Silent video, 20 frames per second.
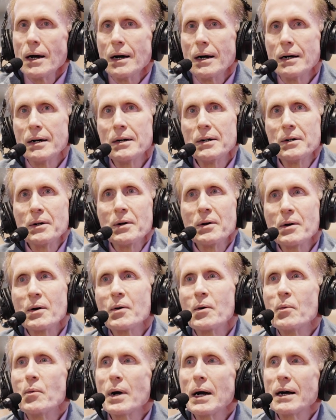
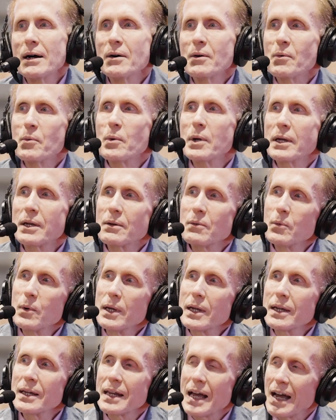Oh, wow. We
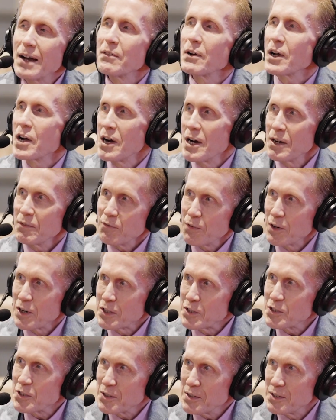could have a
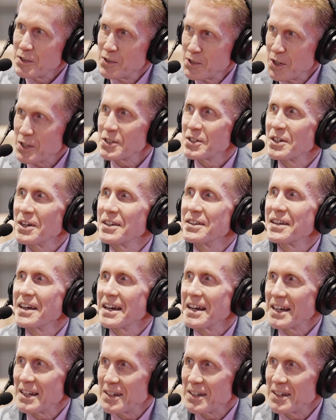conference just on that.